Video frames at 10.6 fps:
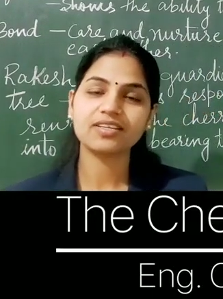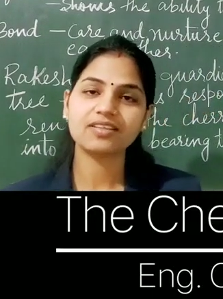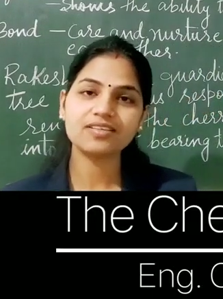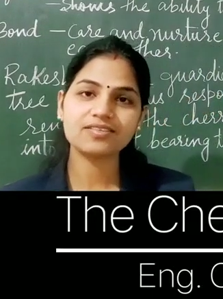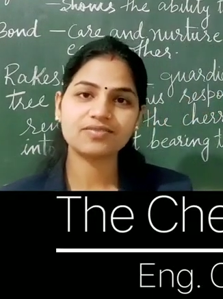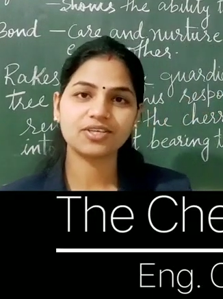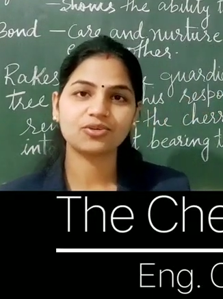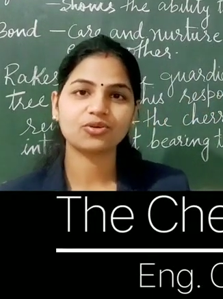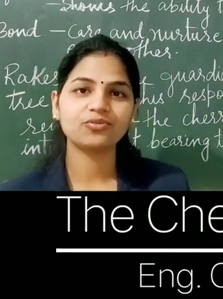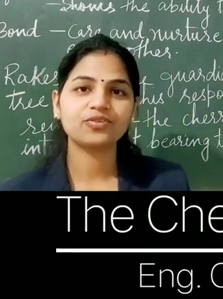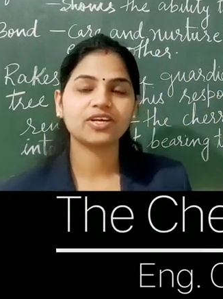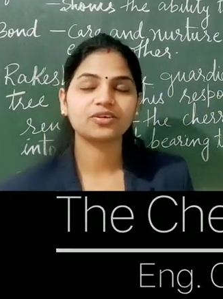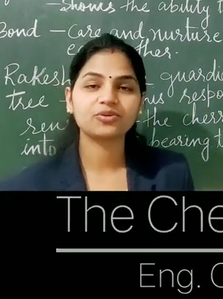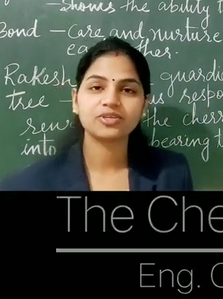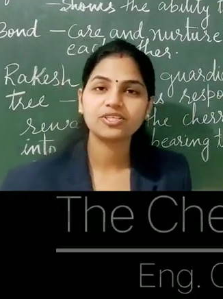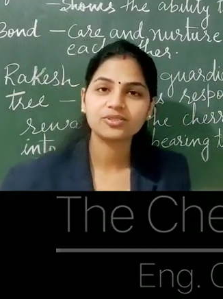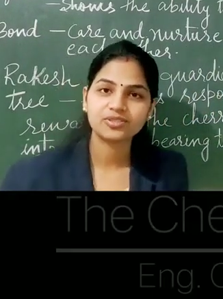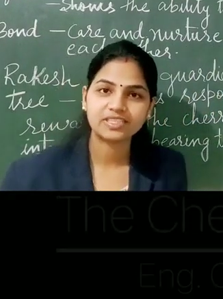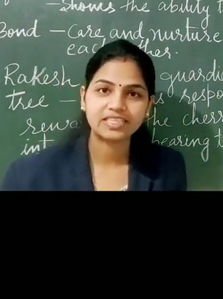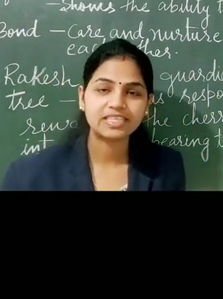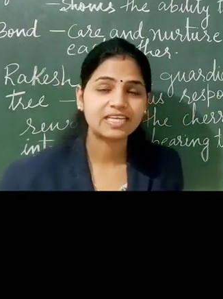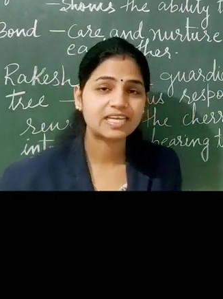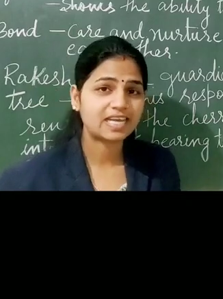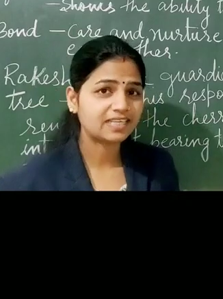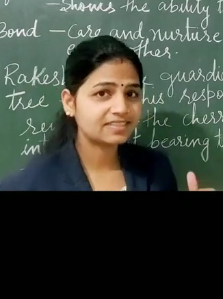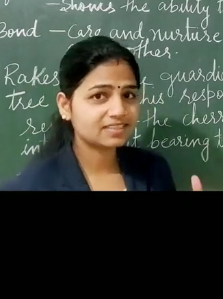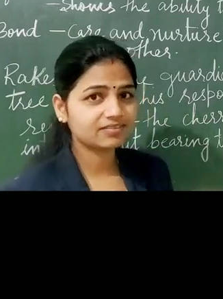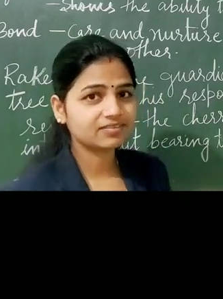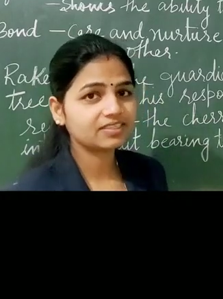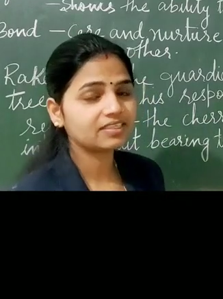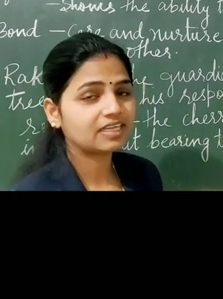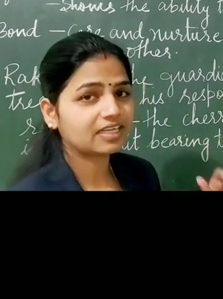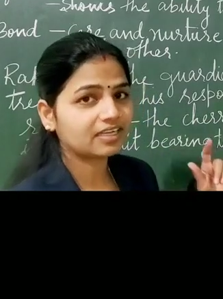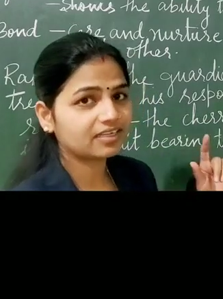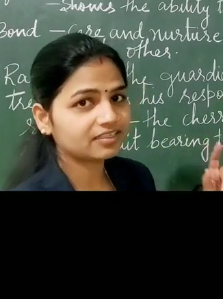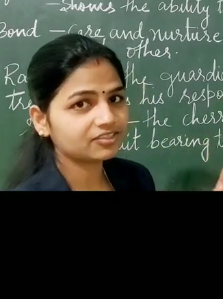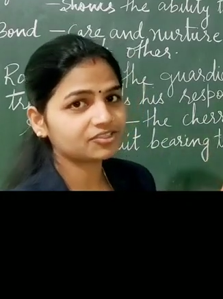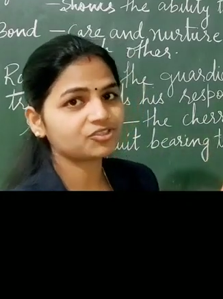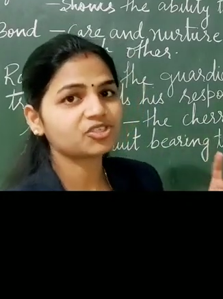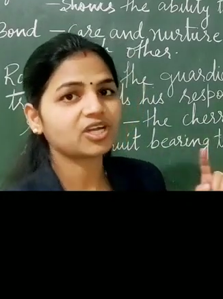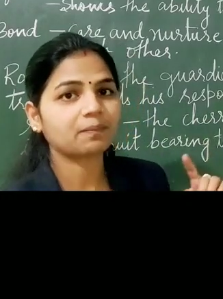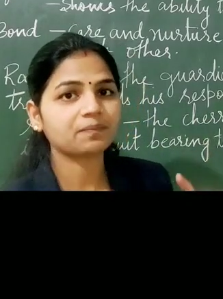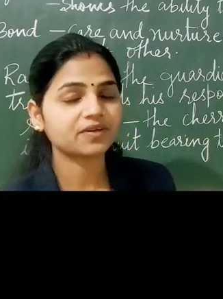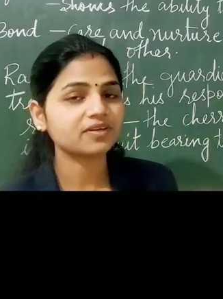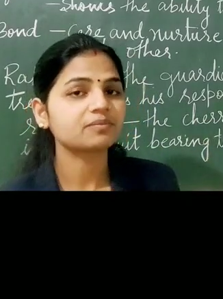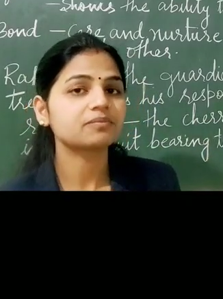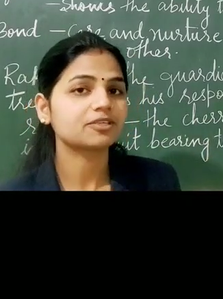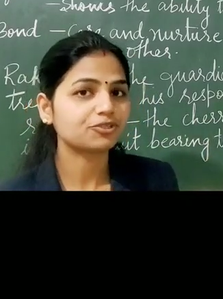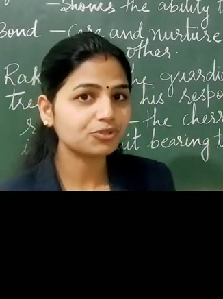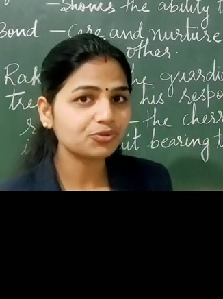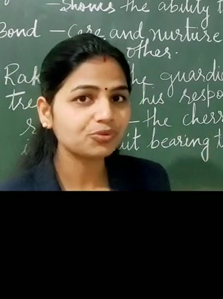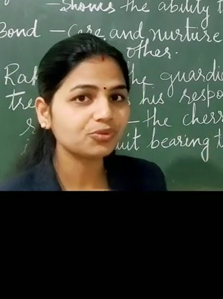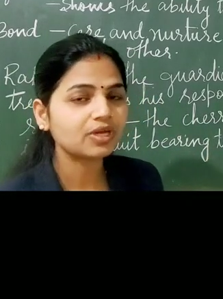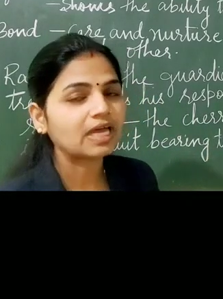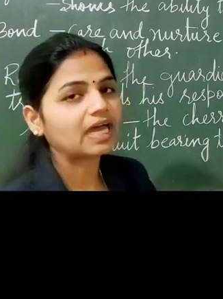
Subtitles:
in this video we are going to see class 7 English chapter number 2,